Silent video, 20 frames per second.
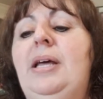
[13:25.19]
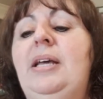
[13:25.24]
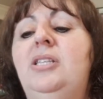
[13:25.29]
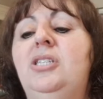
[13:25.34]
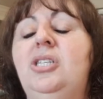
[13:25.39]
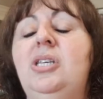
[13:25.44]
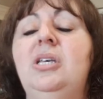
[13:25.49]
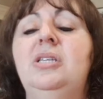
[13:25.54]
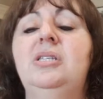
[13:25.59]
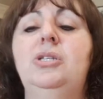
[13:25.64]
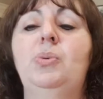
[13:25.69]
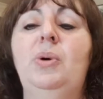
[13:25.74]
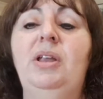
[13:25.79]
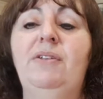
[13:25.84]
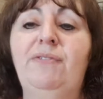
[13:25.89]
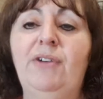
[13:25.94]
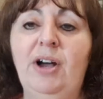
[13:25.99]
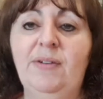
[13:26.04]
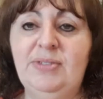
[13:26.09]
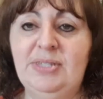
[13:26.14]
It's
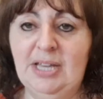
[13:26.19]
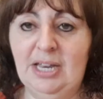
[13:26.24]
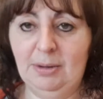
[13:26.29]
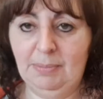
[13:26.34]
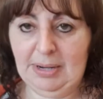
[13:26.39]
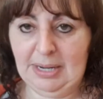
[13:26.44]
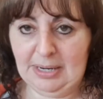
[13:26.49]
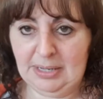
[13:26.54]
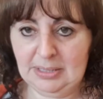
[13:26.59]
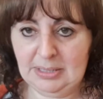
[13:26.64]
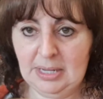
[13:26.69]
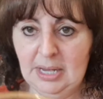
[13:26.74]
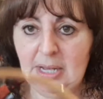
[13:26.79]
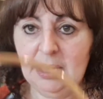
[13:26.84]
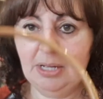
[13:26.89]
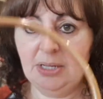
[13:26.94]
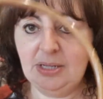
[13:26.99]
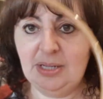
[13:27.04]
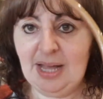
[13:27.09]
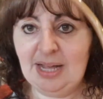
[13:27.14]
25 centimeters.
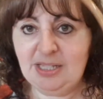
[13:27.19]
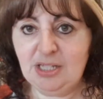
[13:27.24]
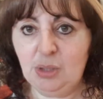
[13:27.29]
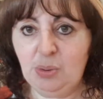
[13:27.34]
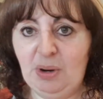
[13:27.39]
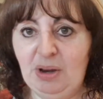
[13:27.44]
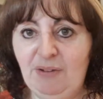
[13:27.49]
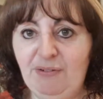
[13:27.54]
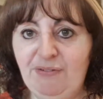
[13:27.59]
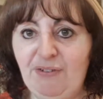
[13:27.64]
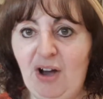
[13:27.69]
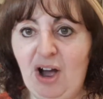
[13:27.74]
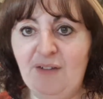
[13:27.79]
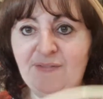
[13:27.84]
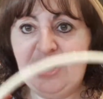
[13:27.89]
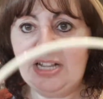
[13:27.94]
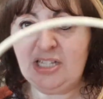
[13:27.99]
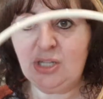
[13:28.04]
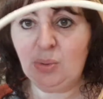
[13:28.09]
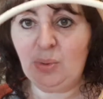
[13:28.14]
So that's 25.
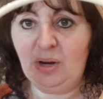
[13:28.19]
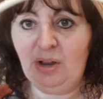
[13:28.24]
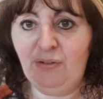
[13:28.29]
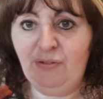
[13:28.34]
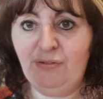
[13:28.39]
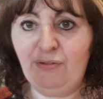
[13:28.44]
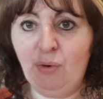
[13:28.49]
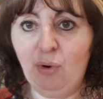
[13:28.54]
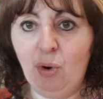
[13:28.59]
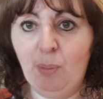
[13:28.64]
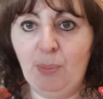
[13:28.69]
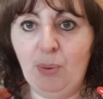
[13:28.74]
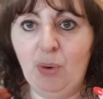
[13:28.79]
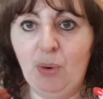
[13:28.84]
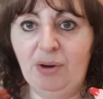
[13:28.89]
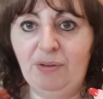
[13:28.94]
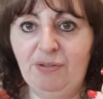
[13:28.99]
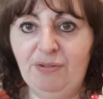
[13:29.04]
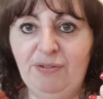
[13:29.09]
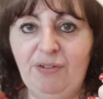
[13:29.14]
That's
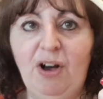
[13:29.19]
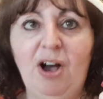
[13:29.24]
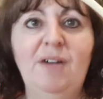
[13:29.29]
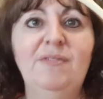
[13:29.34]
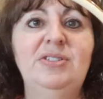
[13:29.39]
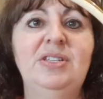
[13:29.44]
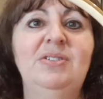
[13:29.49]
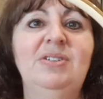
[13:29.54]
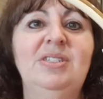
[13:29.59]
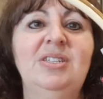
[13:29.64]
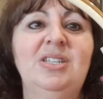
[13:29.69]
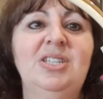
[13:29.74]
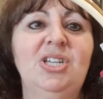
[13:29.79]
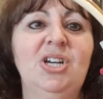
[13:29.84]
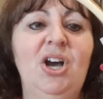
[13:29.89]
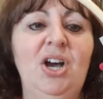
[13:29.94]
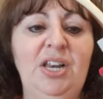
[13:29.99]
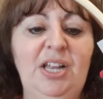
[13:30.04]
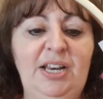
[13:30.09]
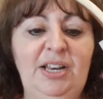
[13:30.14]
24.5. So it's a
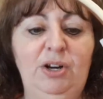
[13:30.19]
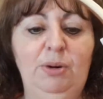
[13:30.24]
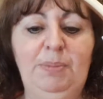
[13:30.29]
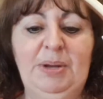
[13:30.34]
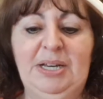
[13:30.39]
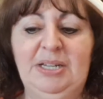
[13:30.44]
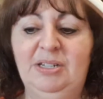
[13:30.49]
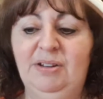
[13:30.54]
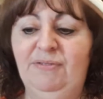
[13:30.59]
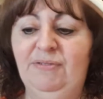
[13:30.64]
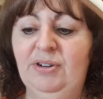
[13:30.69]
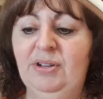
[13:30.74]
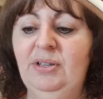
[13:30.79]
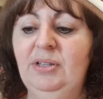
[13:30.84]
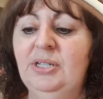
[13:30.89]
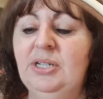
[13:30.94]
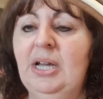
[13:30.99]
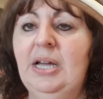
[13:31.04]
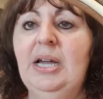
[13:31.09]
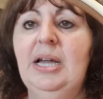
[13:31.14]
tiny little bit
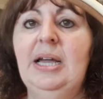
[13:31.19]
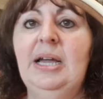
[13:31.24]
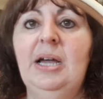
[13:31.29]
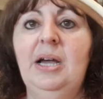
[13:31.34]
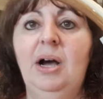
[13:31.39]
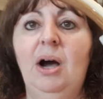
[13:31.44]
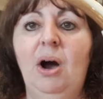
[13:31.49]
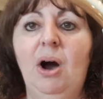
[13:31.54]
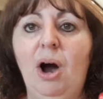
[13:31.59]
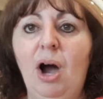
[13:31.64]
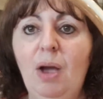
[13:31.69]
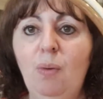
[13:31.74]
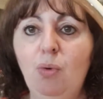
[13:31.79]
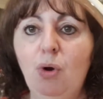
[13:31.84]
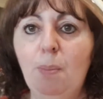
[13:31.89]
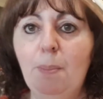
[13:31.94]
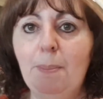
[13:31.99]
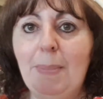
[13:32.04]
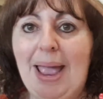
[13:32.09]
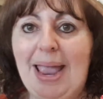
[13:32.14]
different. I
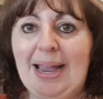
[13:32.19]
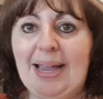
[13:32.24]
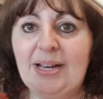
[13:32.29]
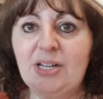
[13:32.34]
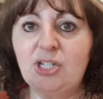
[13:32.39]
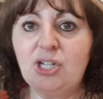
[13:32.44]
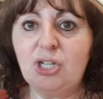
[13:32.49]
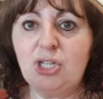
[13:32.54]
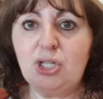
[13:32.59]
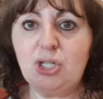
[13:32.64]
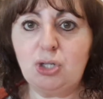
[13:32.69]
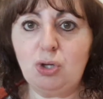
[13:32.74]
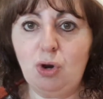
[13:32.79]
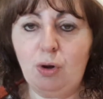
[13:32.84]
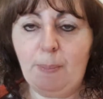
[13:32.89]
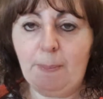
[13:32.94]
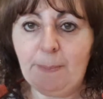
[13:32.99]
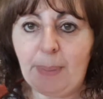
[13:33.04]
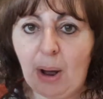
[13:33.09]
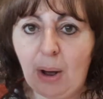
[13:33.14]
will make it to
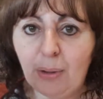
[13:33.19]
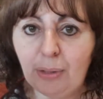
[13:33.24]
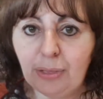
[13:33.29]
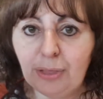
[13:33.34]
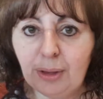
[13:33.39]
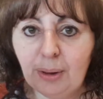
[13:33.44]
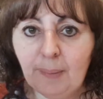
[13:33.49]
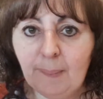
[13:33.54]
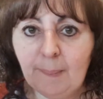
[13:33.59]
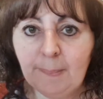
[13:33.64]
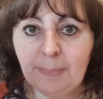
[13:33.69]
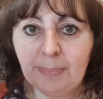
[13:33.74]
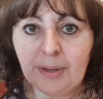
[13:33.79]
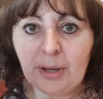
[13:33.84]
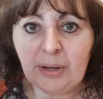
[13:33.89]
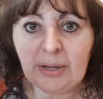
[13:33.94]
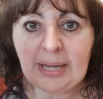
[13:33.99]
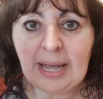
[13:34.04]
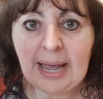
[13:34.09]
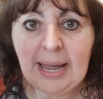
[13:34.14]
suit both.
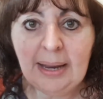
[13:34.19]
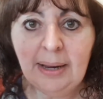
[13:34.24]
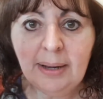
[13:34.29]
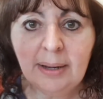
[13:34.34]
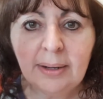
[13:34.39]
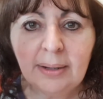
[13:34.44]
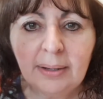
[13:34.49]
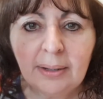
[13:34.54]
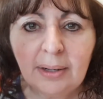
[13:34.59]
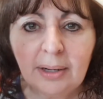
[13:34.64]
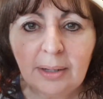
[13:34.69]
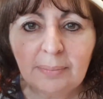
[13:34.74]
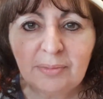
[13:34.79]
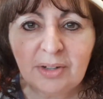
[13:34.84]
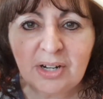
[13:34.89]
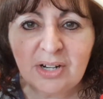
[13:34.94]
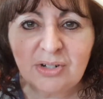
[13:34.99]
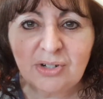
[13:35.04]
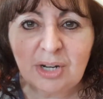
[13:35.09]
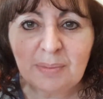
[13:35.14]
Okay. I'm
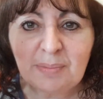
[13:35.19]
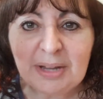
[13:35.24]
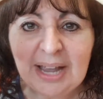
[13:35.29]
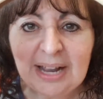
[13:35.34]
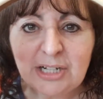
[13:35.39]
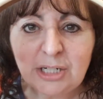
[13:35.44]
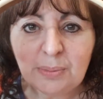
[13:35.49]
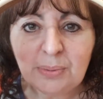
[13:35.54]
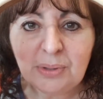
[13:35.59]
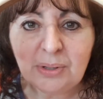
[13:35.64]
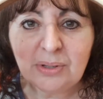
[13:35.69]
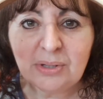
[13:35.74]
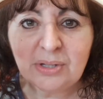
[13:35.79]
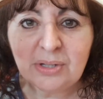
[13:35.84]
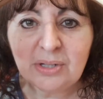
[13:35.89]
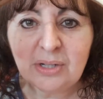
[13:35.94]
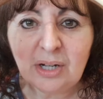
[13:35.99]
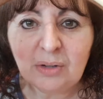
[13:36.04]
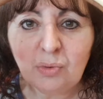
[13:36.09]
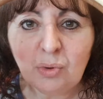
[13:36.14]
not a Dreamcatcher
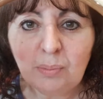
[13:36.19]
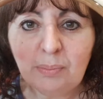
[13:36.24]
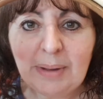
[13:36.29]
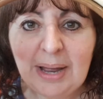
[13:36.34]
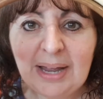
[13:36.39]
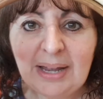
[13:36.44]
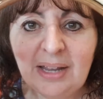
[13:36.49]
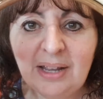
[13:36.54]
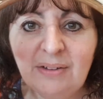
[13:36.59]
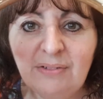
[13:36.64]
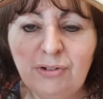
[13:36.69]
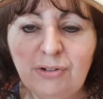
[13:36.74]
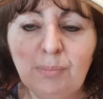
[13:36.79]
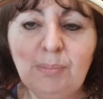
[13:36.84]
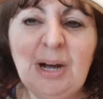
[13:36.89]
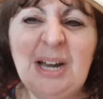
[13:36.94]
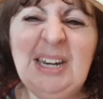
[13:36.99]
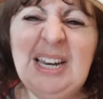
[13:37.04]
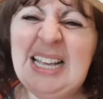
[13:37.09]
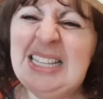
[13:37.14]
person. I will make it for
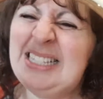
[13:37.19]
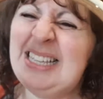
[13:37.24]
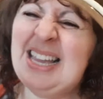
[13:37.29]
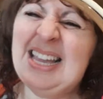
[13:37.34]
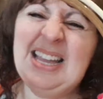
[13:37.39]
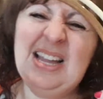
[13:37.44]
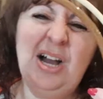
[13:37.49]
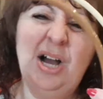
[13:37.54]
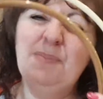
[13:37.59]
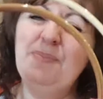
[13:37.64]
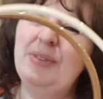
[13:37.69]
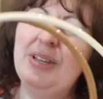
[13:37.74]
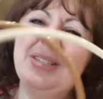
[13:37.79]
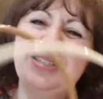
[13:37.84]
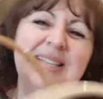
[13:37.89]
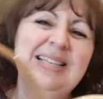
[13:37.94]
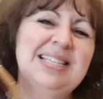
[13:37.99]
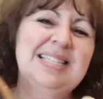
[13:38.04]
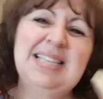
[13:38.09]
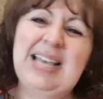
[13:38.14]
my niece. Yeah, I'm
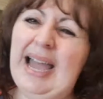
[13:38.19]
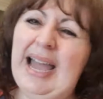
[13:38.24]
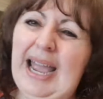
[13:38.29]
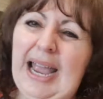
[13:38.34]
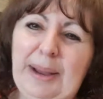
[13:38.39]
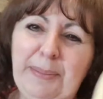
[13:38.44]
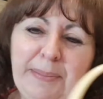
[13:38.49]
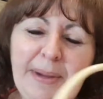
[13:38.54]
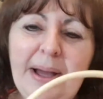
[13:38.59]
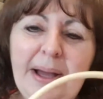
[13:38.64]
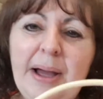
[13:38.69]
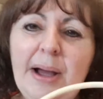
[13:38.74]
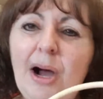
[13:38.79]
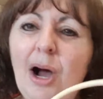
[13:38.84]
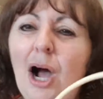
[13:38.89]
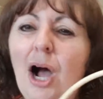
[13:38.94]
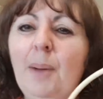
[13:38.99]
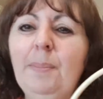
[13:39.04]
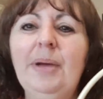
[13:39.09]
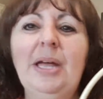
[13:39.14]
the same.
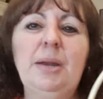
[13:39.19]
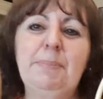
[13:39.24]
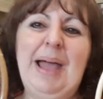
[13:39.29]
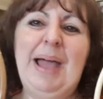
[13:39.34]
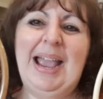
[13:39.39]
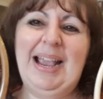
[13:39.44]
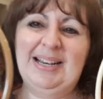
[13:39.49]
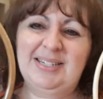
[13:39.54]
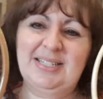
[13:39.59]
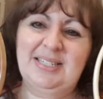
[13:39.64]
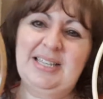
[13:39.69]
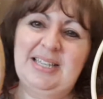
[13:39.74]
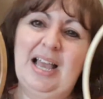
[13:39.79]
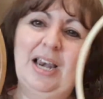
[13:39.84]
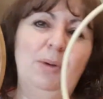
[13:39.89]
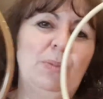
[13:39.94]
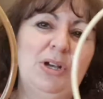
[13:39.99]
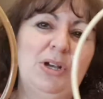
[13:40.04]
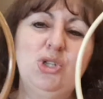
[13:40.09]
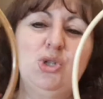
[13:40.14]
I'm going to make it to sell
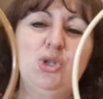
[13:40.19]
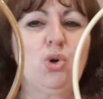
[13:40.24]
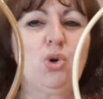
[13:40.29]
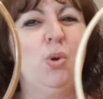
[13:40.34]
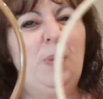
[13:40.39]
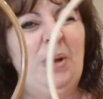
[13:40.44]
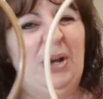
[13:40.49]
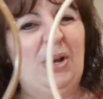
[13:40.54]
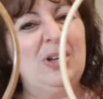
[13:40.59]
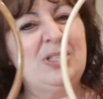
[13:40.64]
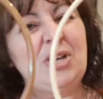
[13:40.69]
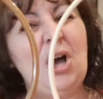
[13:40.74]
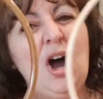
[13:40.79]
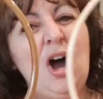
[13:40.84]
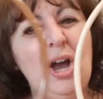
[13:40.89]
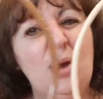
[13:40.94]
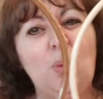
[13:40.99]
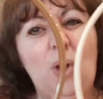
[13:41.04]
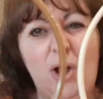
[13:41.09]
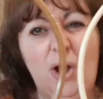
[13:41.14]
on my store because
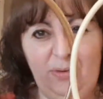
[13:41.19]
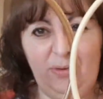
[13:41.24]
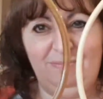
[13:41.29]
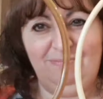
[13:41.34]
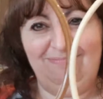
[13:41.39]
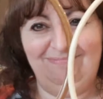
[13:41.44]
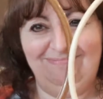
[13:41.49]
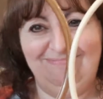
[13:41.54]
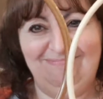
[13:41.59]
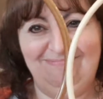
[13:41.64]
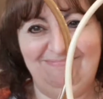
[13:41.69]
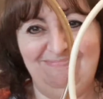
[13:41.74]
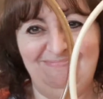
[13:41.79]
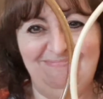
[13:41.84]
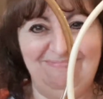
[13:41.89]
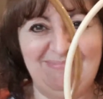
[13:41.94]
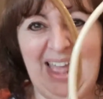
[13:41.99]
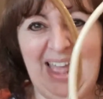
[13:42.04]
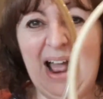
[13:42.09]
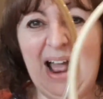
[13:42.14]
I won't
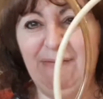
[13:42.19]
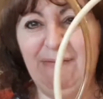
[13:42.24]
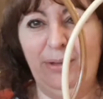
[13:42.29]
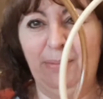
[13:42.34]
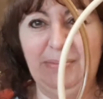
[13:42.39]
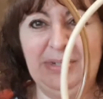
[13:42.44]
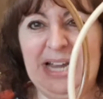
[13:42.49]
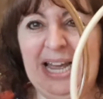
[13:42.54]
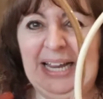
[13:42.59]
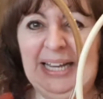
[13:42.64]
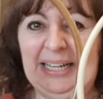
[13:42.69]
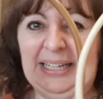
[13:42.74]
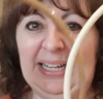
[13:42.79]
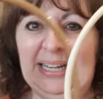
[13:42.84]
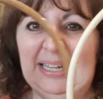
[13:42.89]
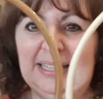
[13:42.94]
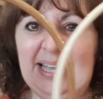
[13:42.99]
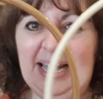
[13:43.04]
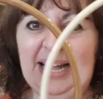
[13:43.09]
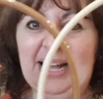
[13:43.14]
have them
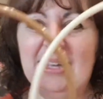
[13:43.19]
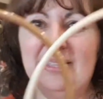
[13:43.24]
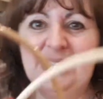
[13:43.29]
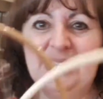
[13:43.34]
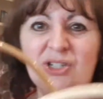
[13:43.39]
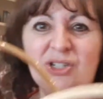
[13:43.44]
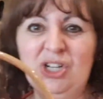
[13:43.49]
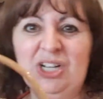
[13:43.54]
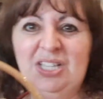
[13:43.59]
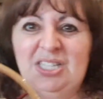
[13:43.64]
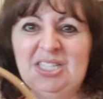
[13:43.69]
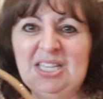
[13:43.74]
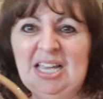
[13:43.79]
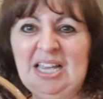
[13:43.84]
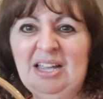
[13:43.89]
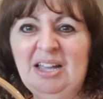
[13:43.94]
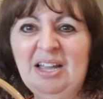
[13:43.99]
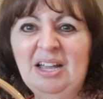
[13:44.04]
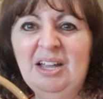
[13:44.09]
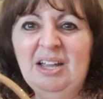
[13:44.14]
dangling in the house. As you can
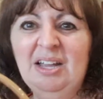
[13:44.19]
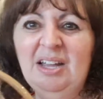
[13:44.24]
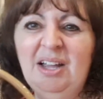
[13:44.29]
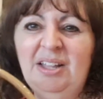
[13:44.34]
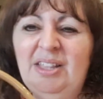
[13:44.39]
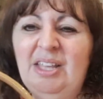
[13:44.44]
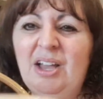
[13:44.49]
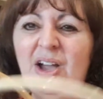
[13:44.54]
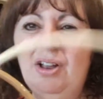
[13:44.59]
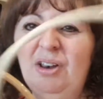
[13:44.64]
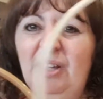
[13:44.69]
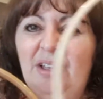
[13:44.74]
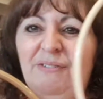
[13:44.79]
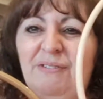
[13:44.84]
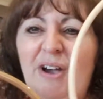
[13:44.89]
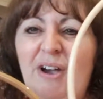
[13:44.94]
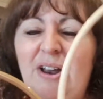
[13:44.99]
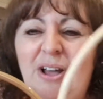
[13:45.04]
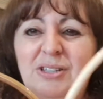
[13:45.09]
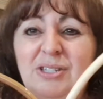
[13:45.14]
see, the only
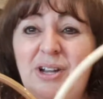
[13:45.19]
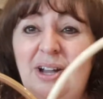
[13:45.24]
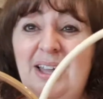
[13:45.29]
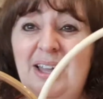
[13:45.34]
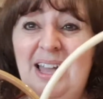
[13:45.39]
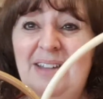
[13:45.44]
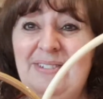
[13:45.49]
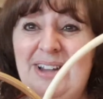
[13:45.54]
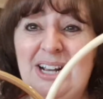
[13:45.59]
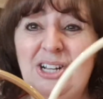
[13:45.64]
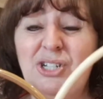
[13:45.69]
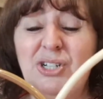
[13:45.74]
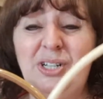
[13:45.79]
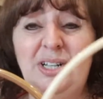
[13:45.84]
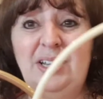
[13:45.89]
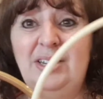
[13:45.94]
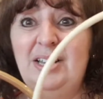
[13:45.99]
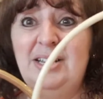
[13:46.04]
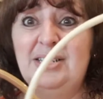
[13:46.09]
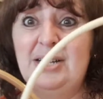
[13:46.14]
photos I have,
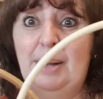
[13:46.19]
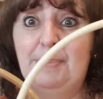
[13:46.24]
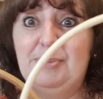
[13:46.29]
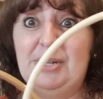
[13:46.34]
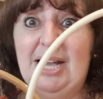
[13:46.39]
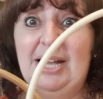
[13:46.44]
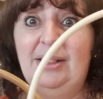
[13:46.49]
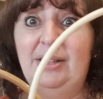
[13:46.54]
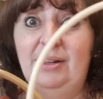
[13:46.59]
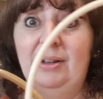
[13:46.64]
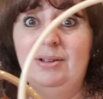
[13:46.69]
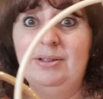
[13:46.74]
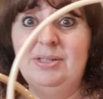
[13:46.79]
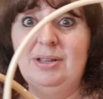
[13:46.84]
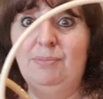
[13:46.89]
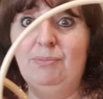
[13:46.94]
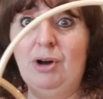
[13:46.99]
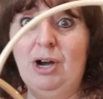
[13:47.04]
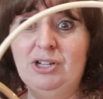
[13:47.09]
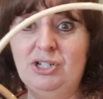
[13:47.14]
actually, I need to update those,
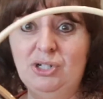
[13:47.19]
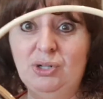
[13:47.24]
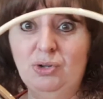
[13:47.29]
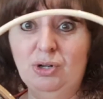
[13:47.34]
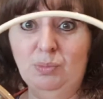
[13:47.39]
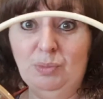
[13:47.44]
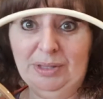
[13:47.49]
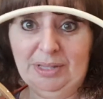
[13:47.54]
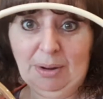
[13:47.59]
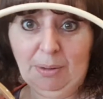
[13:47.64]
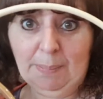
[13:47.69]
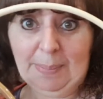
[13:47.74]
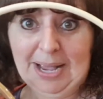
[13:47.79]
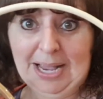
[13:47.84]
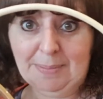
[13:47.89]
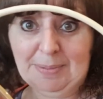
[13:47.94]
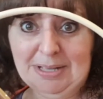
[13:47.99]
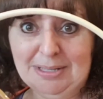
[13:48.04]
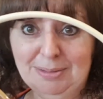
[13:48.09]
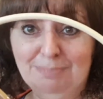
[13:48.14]
of my children when they were
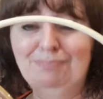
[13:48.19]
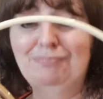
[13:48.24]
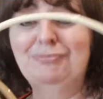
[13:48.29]
babies.